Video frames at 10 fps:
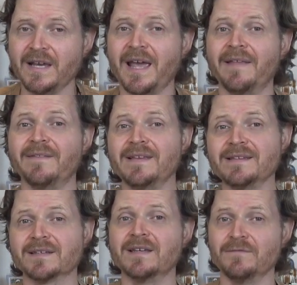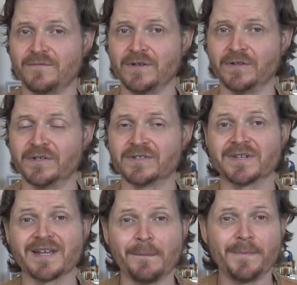And these
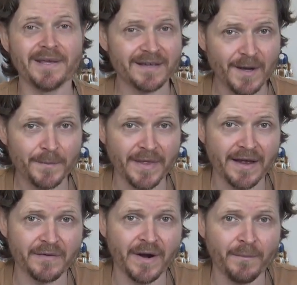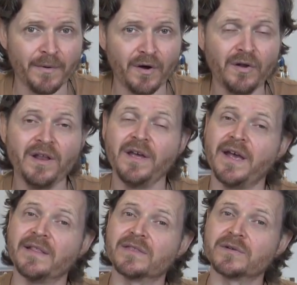infielders can pick up that ground ball
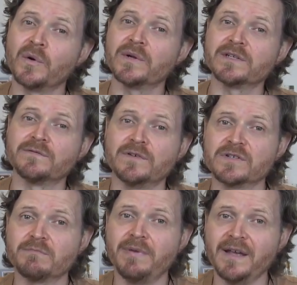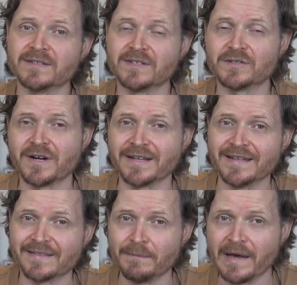and throw it to first base to try to
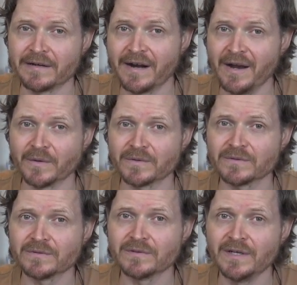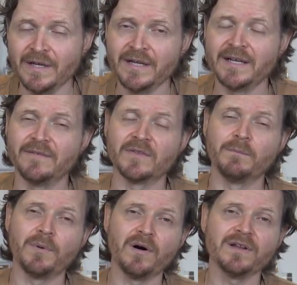get the batter out. If the
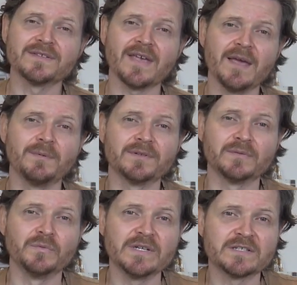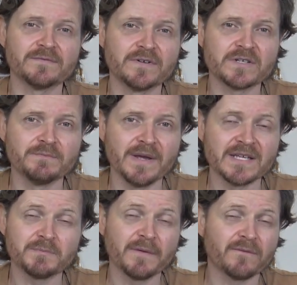ball is able to reach first
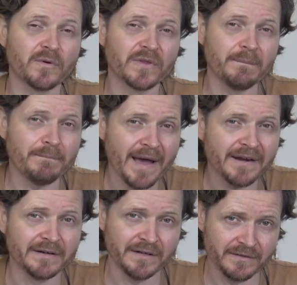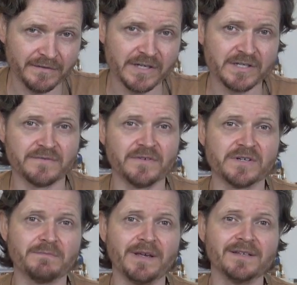base before the batter reaches
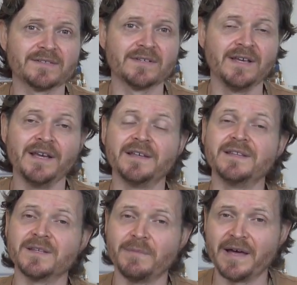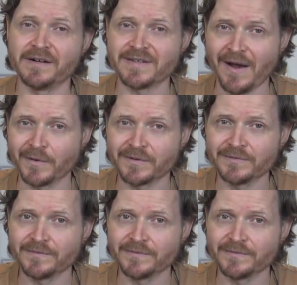first base, then the batter's out.